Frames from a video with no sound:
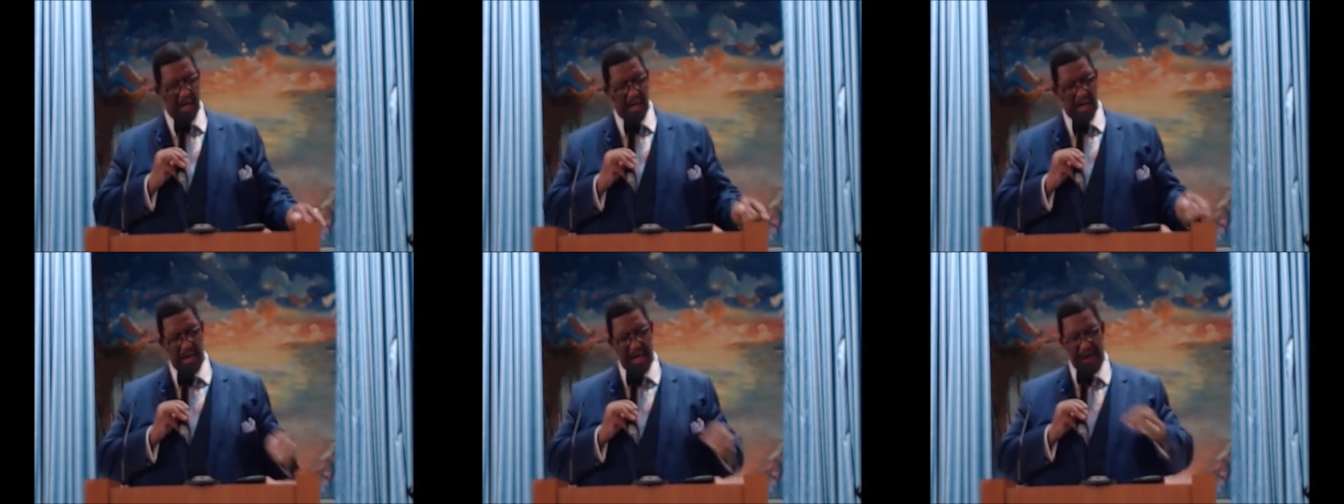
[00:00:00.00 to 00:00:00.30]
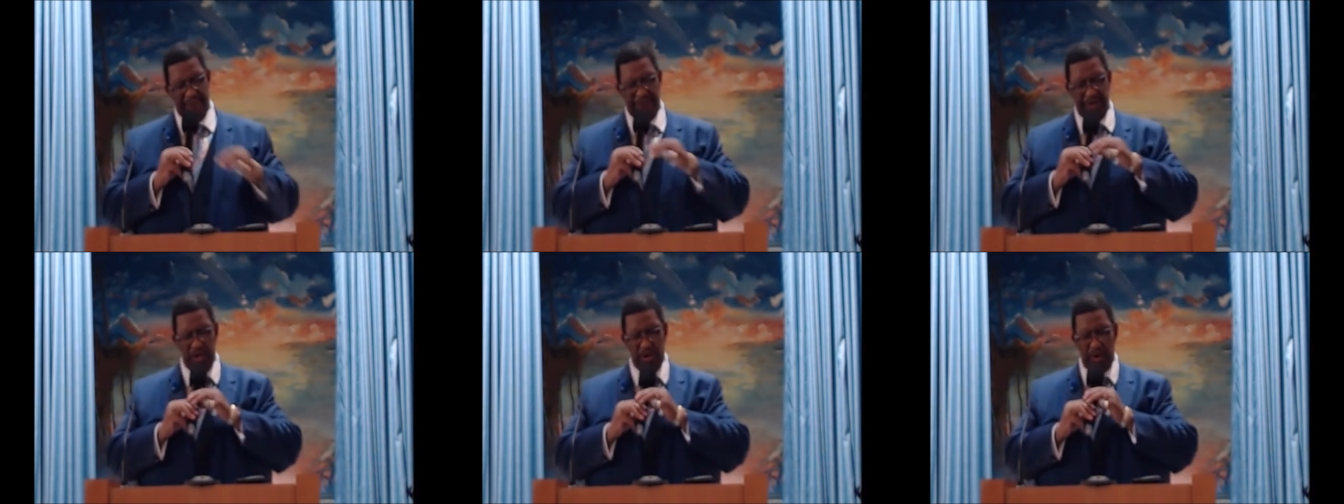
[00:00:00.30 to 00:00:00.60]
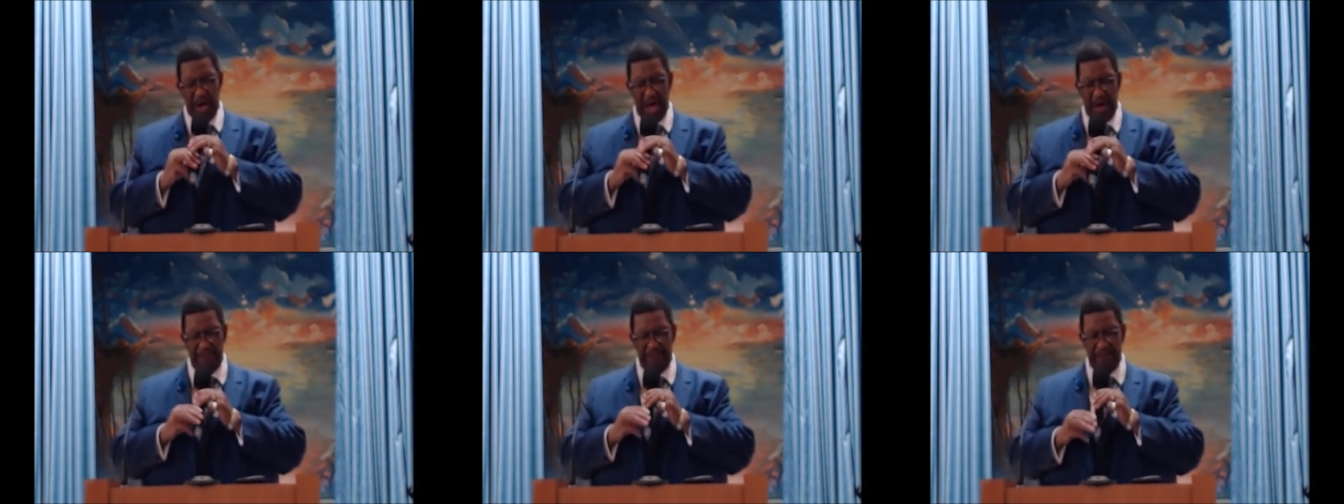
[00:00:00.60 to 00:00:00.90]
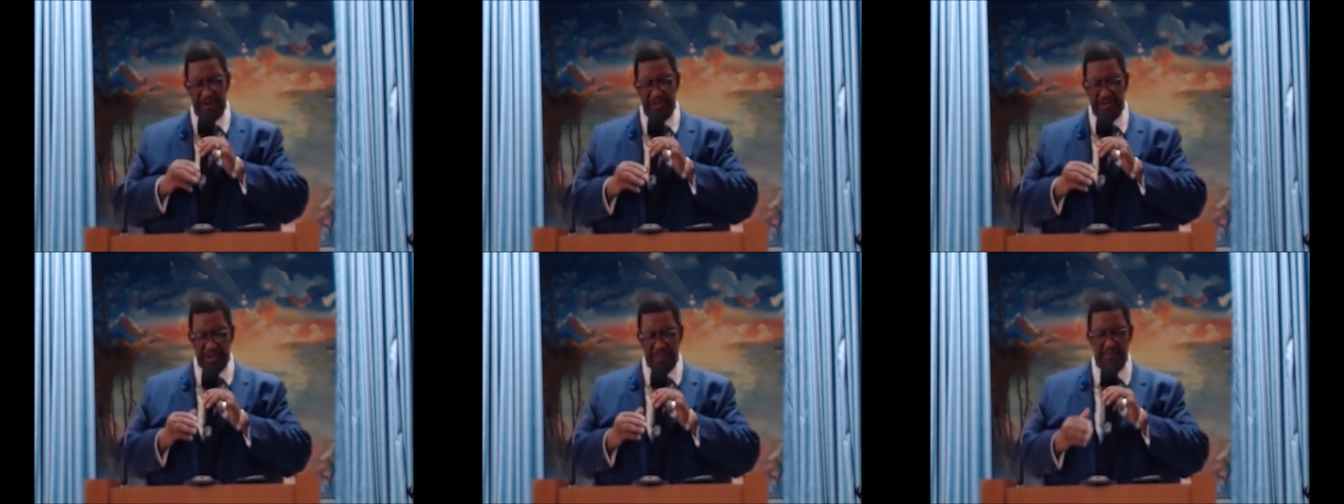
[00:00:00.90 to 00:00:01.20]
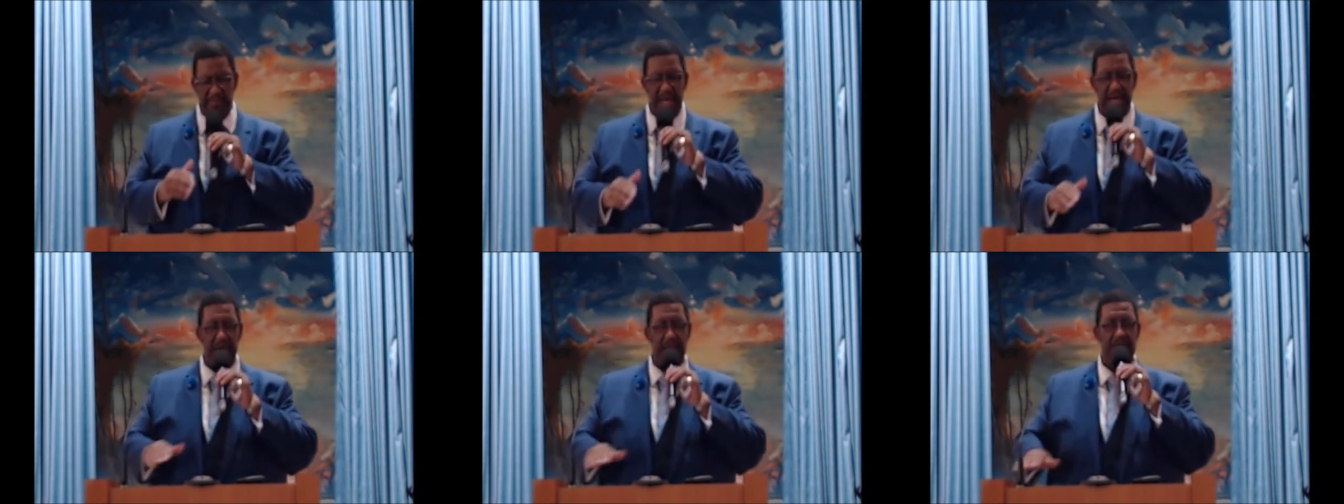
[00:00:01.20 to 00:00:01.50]
After you have
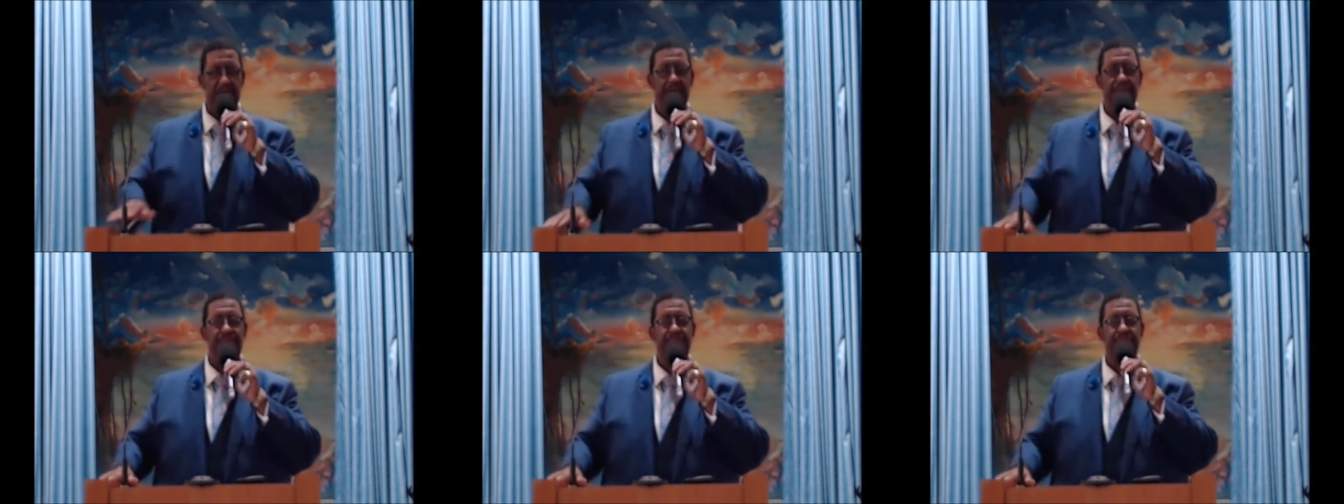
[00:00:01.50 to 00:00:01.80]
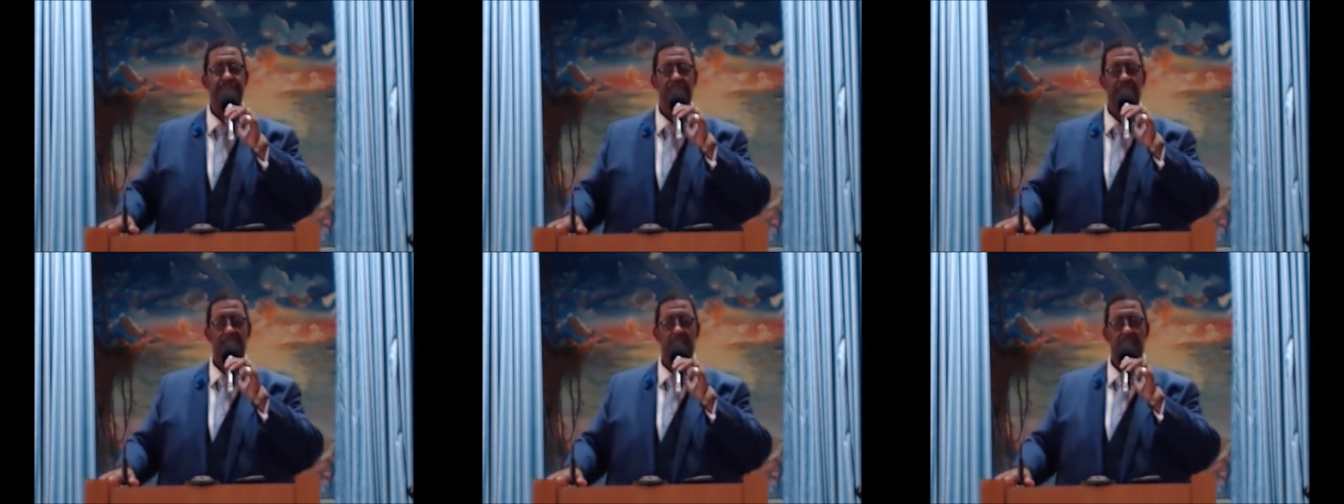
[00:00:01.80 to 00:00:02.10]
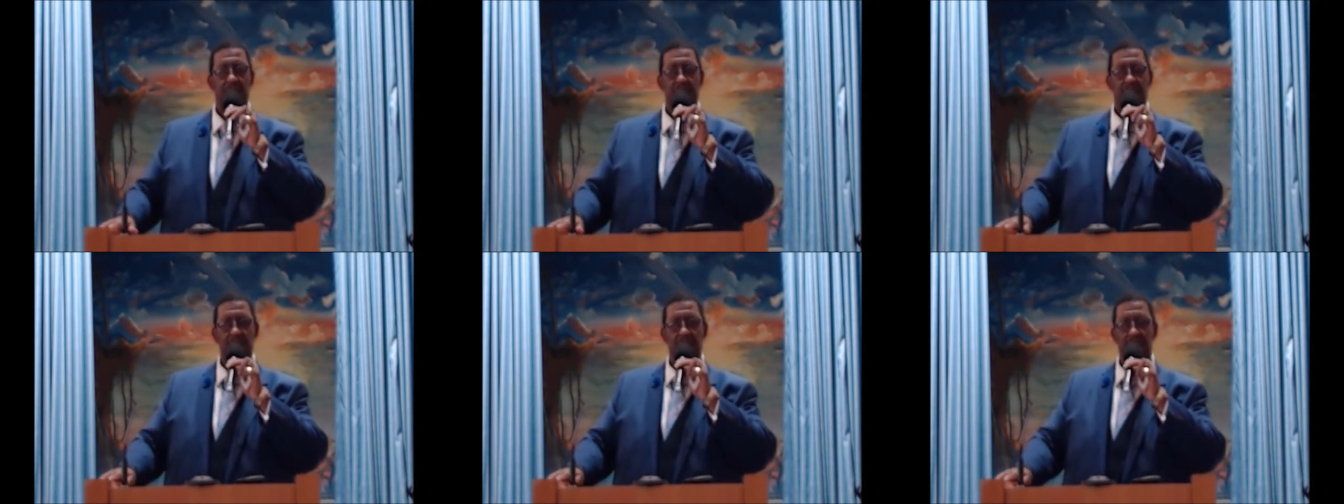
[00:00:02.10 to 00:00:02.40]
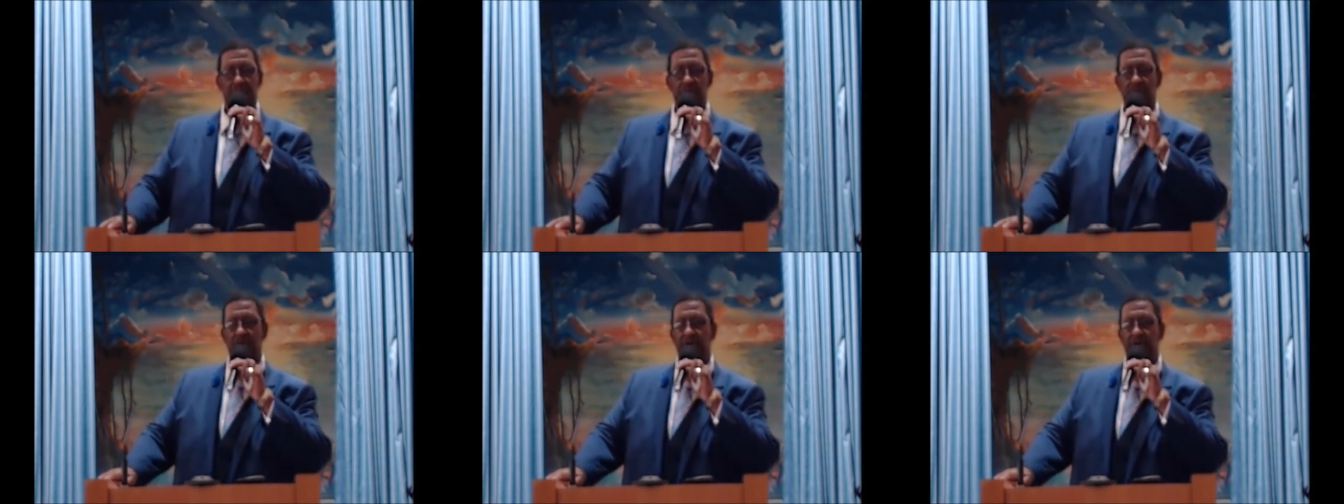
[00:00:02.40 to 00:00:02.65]
submitted to